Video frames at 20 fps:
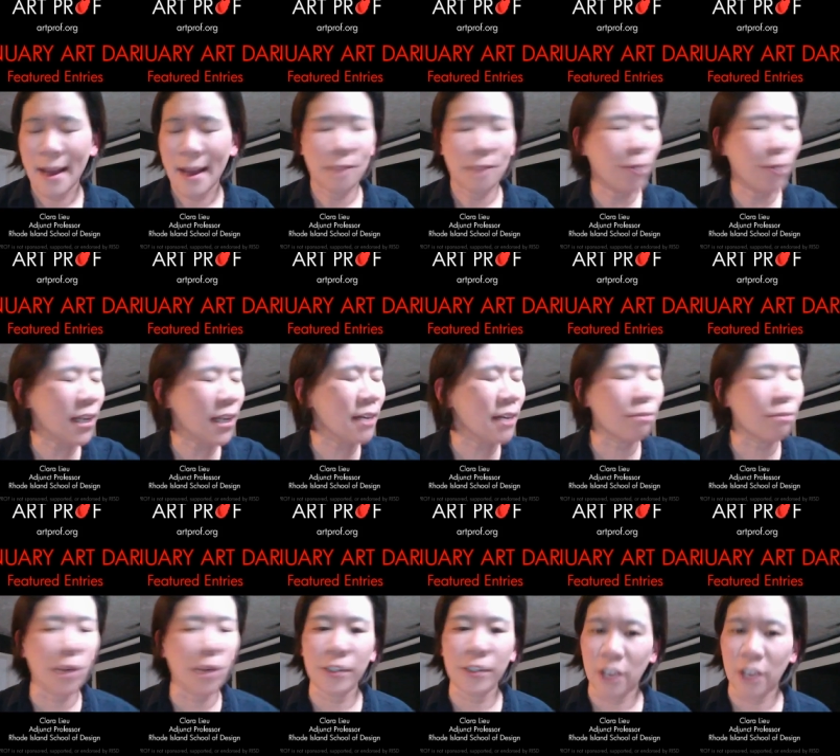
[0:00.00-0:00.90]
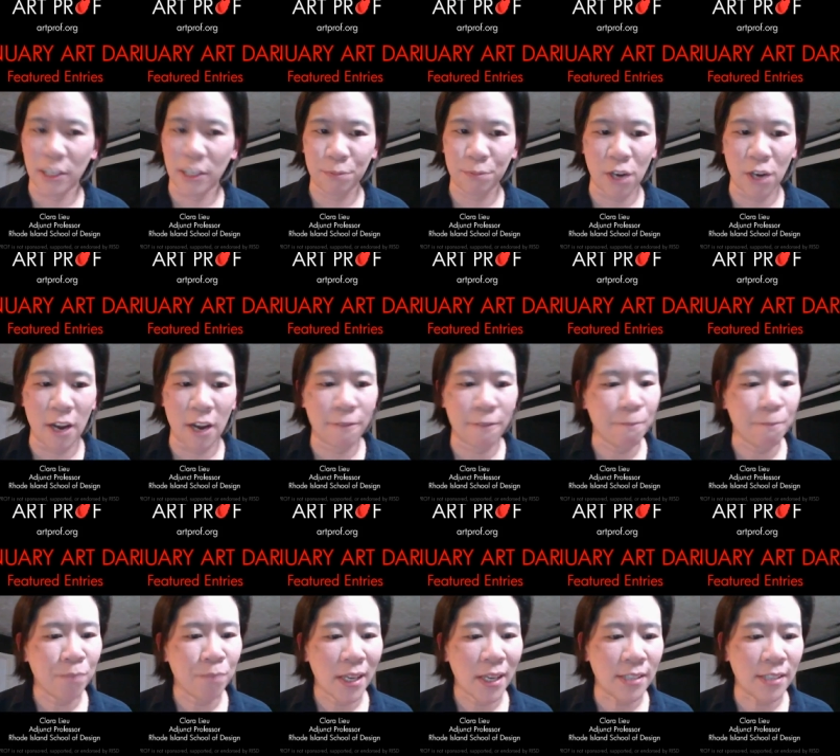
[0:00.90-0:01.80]
We run Art Prof,
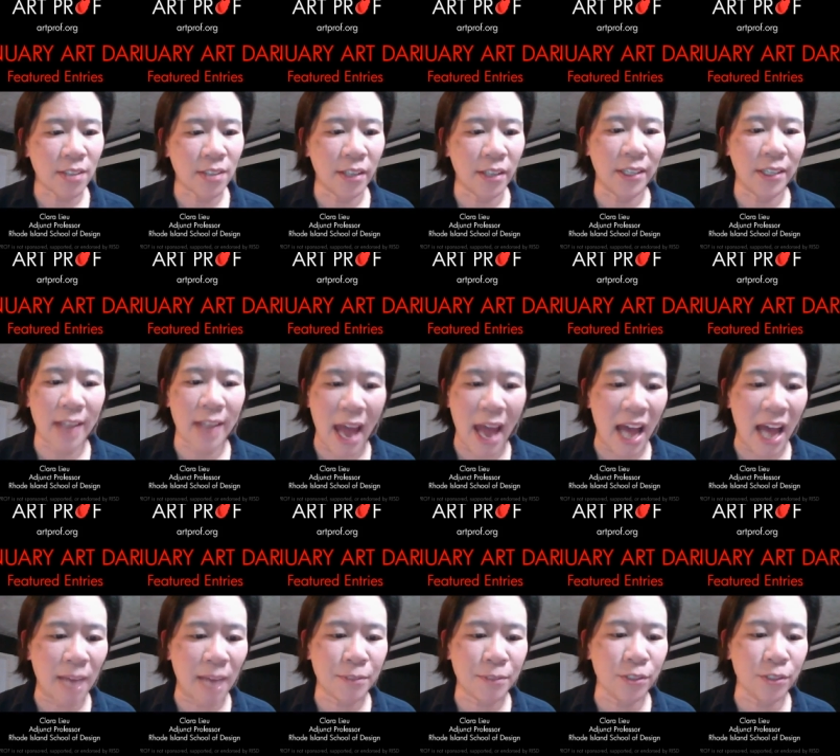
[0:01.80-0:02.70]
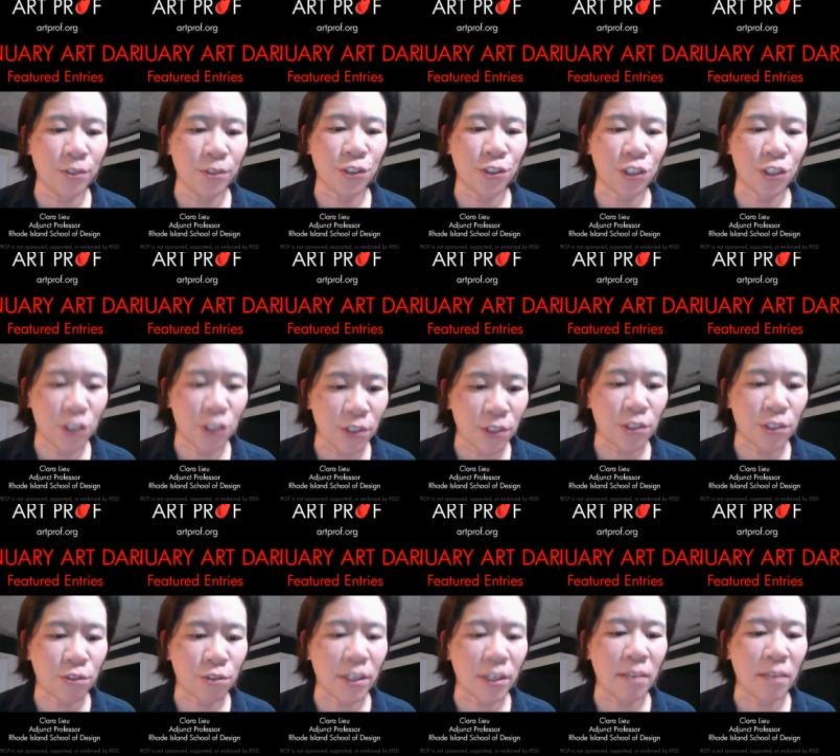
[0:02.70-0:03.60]
it's on an absolute
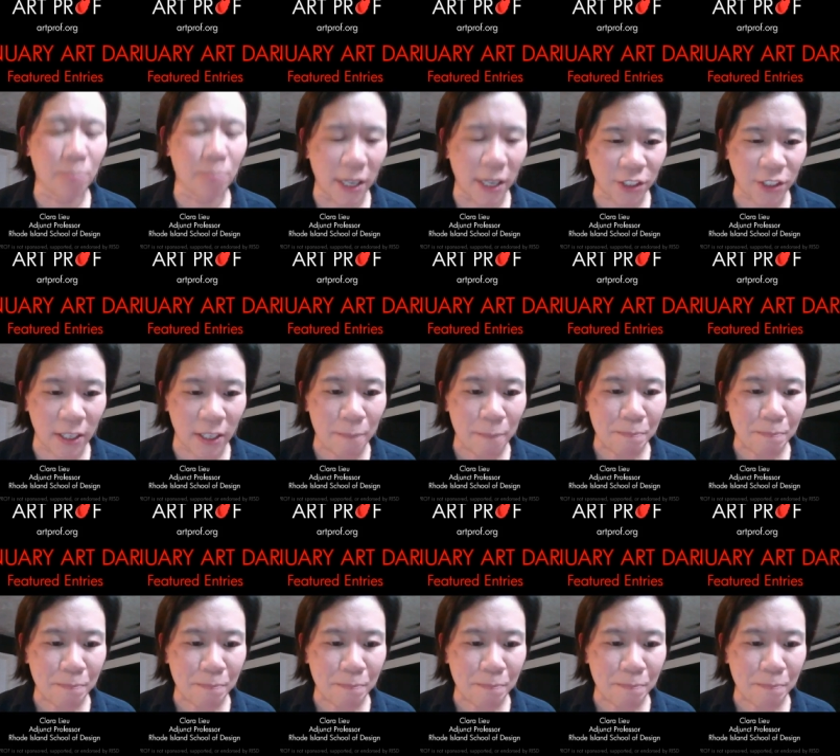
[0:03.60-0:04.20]
shoestring budget.